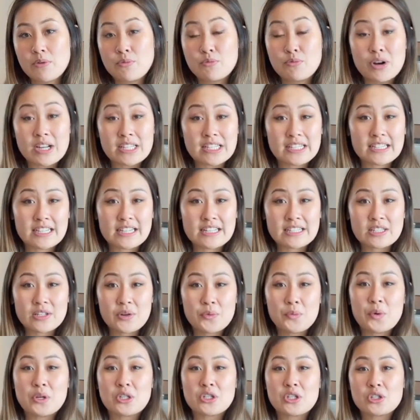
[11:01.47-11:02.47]
residence,
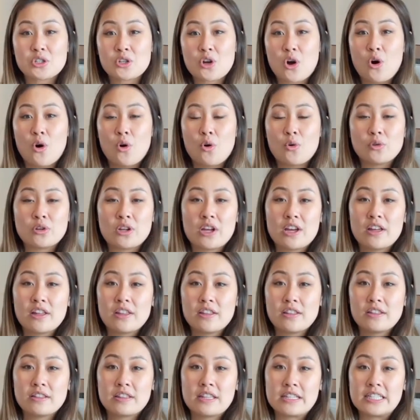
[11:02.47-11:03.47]
which is called
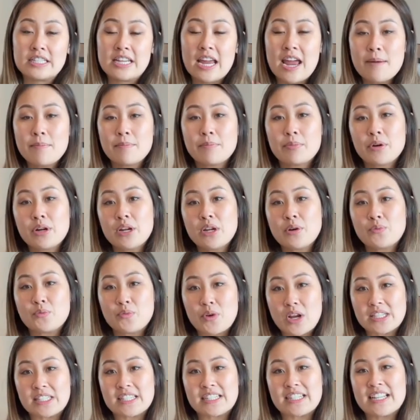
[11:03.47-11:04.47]
the Temporary
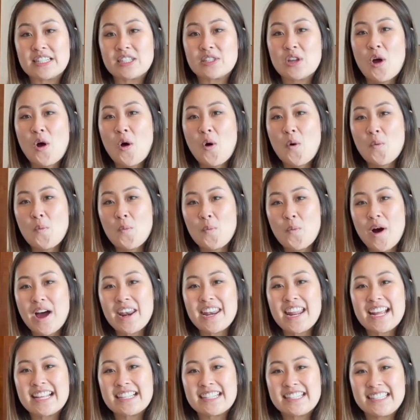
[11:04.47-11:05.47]
Residence
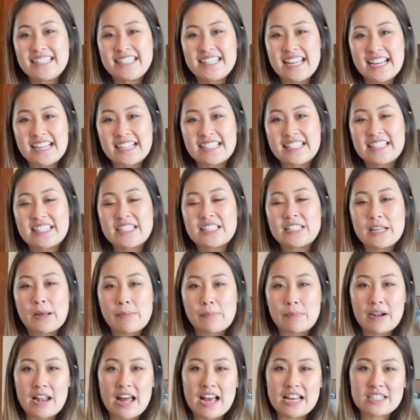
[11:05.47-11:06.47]
186
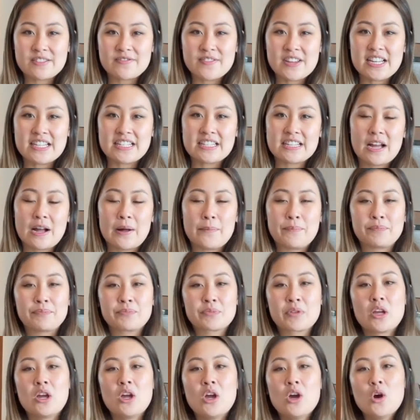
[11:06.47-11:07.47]
subclass visa.
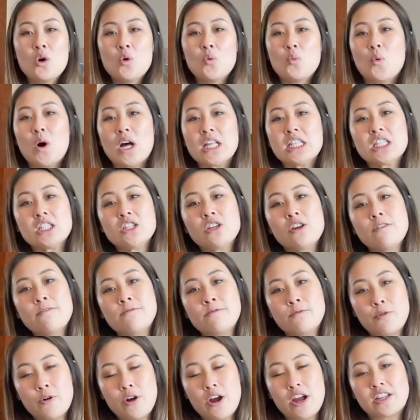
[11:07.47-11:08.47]
Once you have
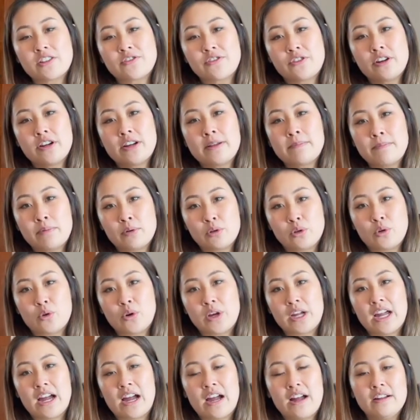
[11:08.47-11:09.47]
worked for an
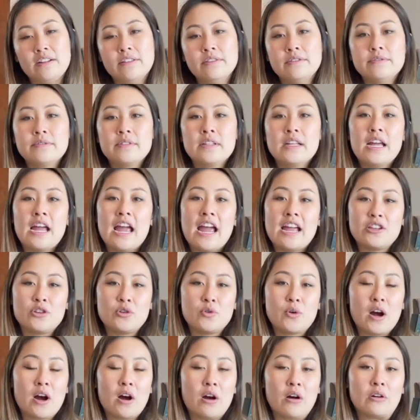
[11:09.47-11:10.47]
employer and your
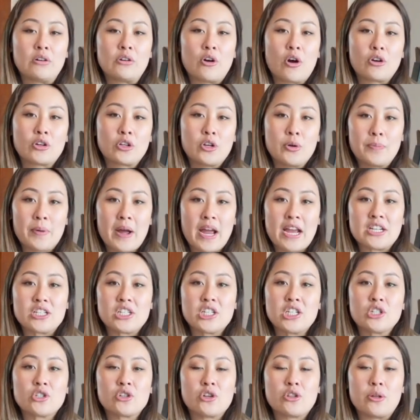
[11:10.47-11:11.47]
occupation
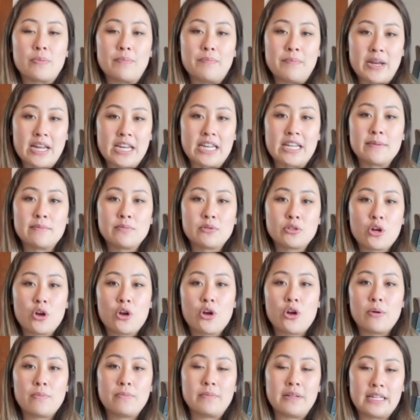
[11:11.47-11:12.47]
is on the medium
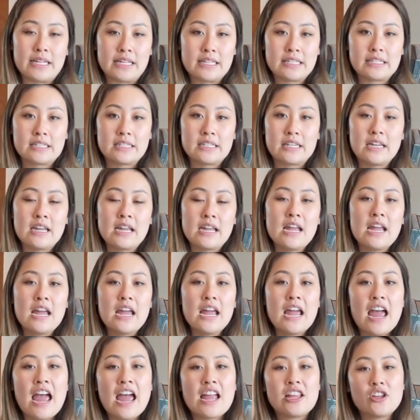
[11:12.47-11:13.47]
term list
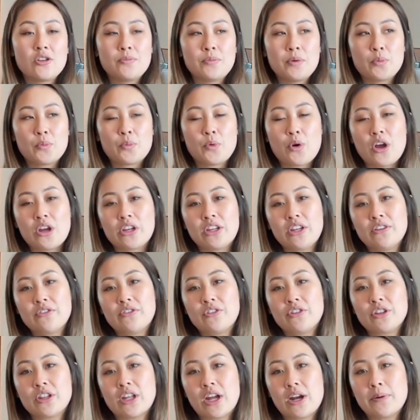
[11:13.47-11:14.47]
and you've been working for
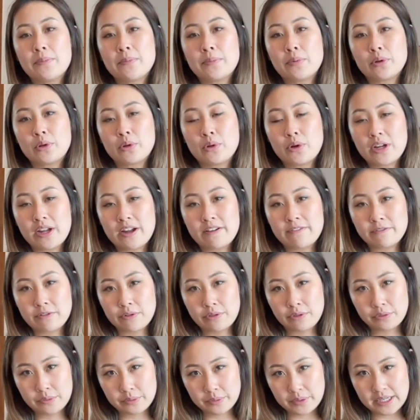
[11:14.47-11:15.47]
that employer for
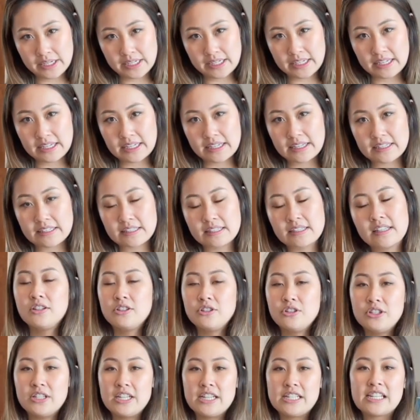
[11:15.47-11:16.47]
3 years, you
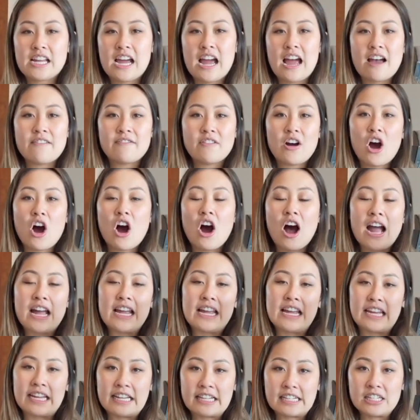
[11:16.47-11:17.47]
need to have a higher
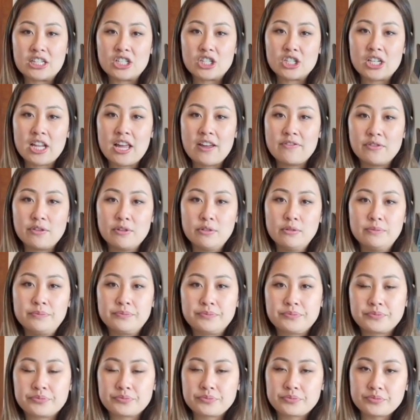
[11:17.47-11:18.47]
English level,
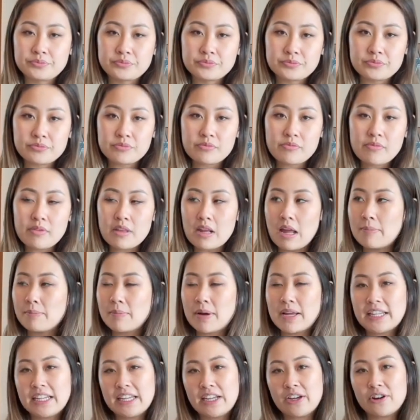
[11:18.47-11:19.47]

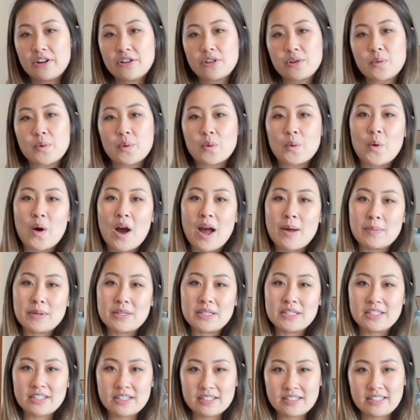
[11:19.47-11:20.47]
but here are the requirements
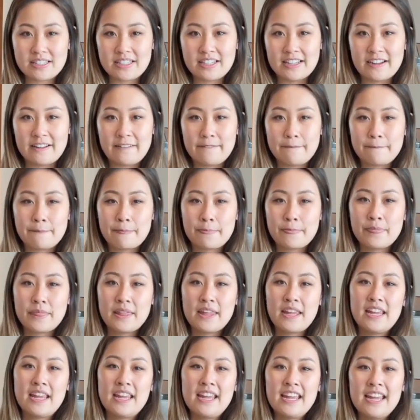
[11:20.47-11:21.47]
just here.
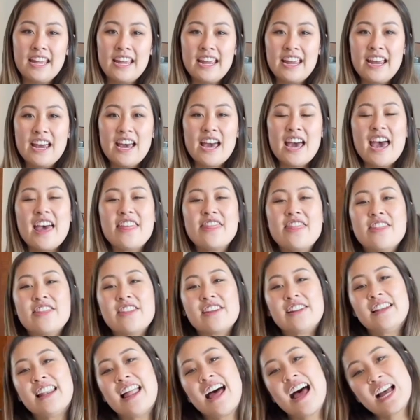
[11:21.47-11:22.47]
And then the
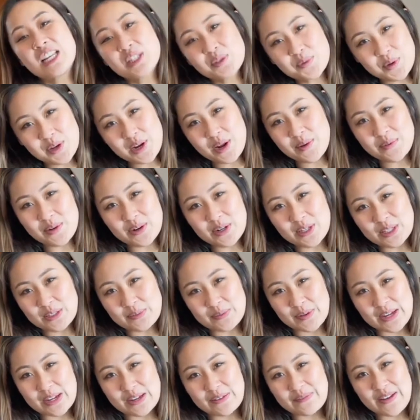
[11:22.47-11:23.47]
last one I'm going to
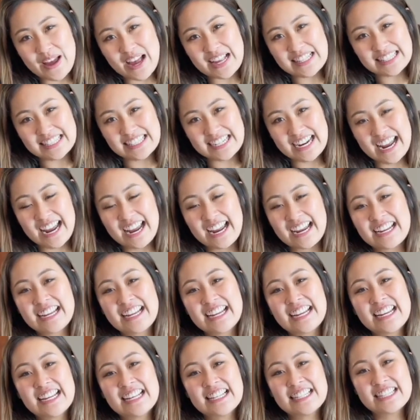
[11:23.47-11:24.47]
speak about today
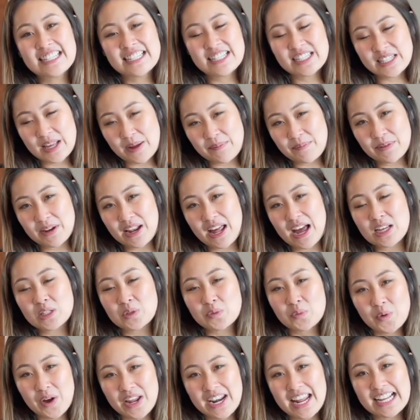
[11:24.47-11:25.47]
is the subclass
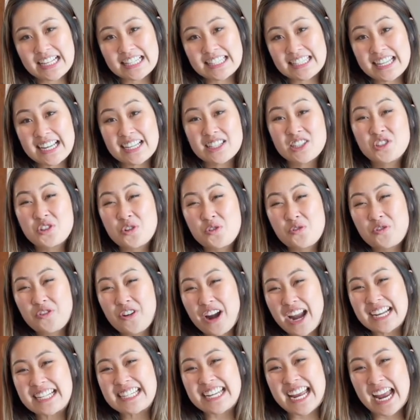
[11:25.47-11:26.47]
186
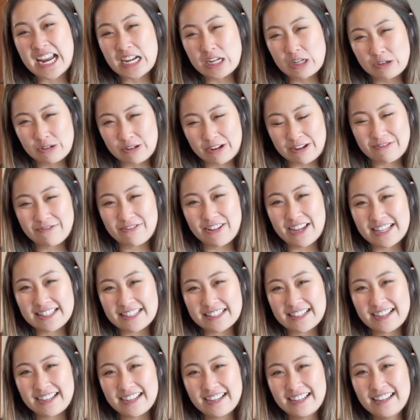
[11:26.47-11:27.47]
direct entry
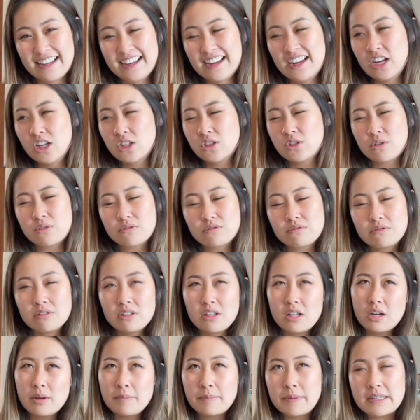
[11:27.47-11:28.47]
visa. So it's a
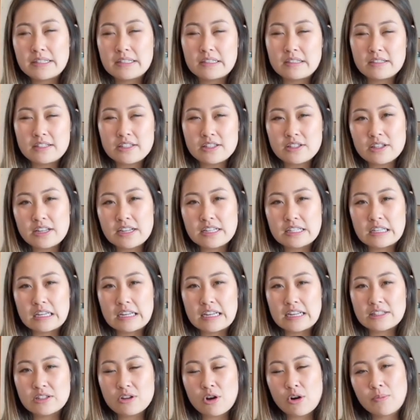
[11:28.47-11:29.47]
little bit,
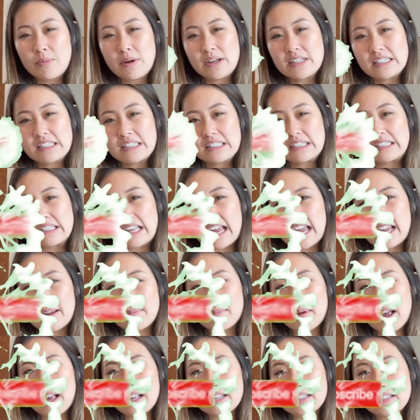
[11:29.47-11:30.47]
it's almost the same
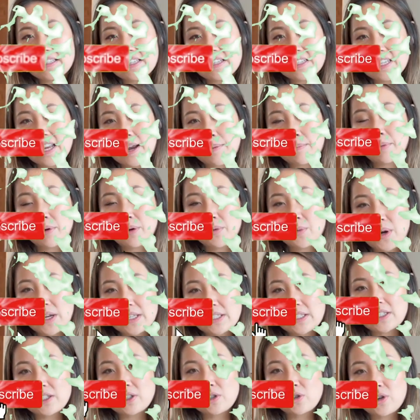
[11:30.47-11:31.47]
as the temporary
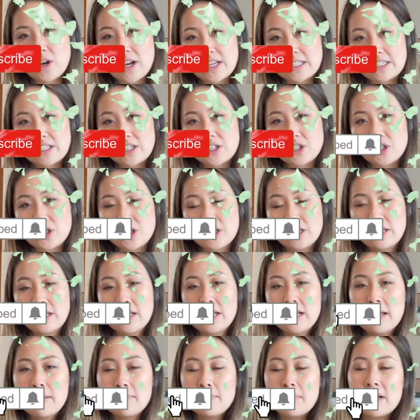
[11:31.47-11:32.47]
residence transition,
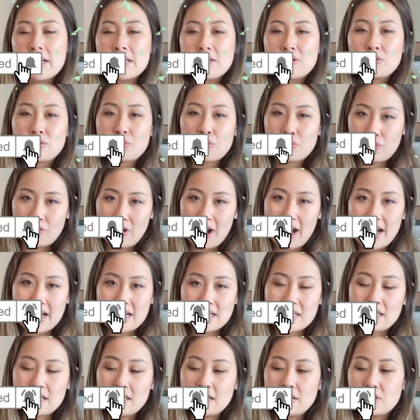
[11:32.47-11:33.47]
but it's direct.
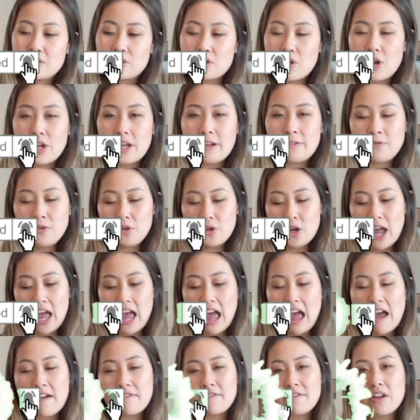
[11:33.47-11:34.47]
So if you
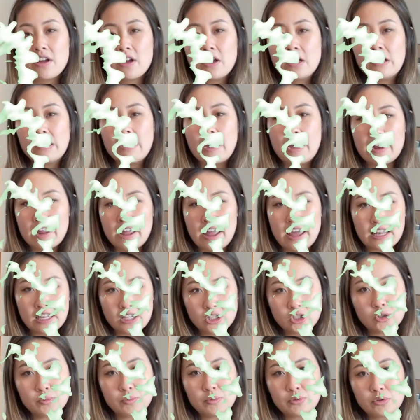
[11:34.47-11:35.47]
have an
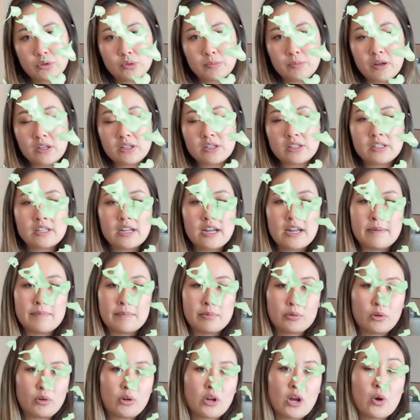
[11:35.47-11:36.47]
eligible sponsor,
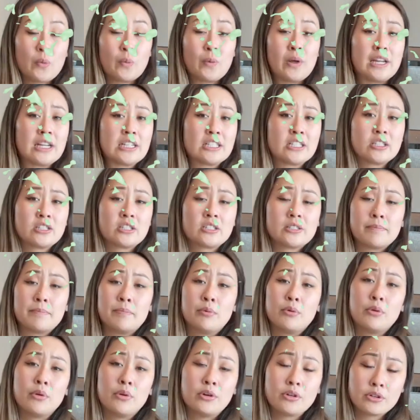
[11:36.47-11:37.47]
employer willing to
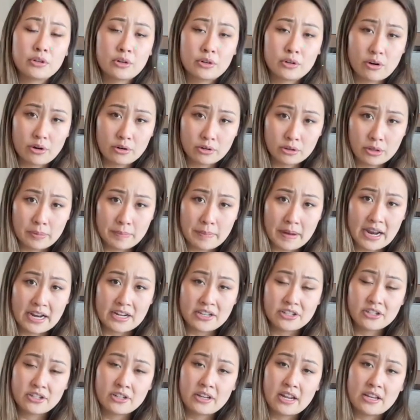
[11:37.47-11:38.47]
support your
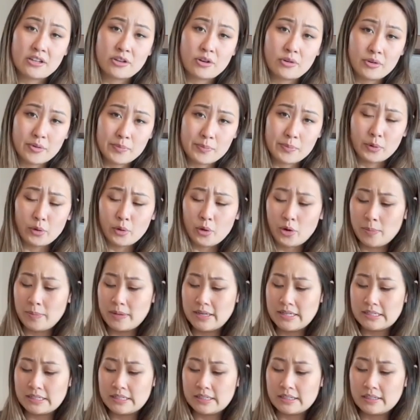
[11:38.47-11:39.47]
occupation and your
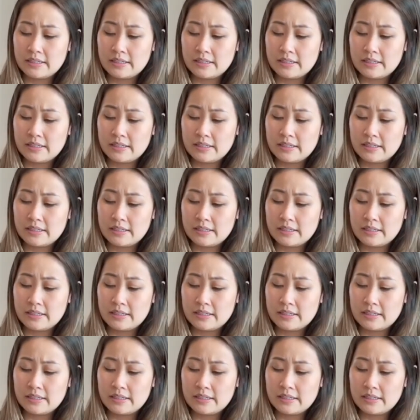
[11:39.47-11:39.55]
employment,